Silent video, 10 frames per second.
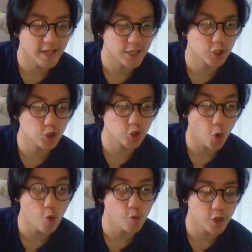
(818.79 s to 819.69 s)
They're
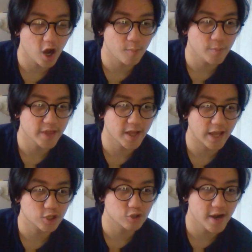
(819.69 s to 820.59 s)
so young, but they're
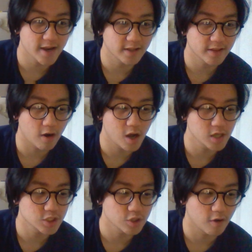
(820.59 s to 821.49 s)
like training their
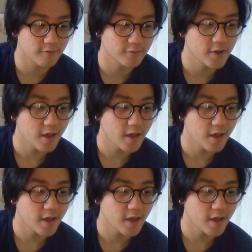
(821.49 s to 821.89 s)
asses off.